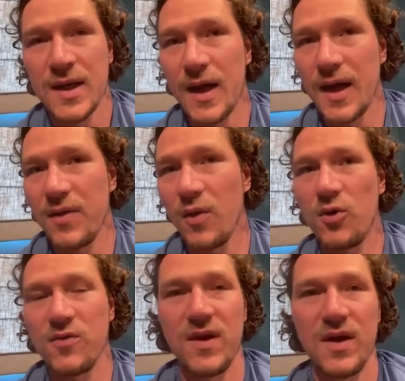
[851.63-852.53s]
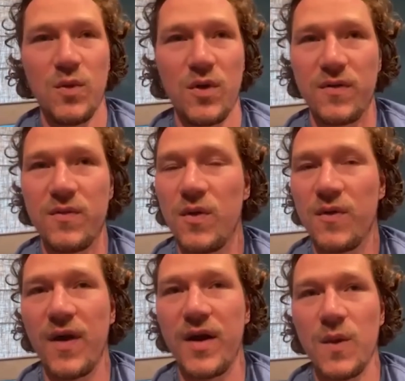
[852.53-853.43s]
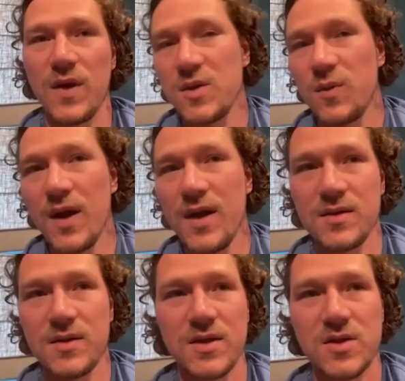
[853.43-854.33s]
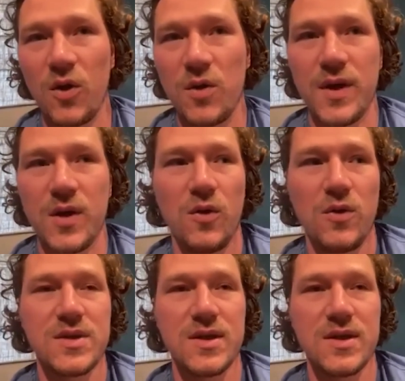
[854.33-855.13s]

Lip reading: the whole team, we were finding ways to win and scoring big goals.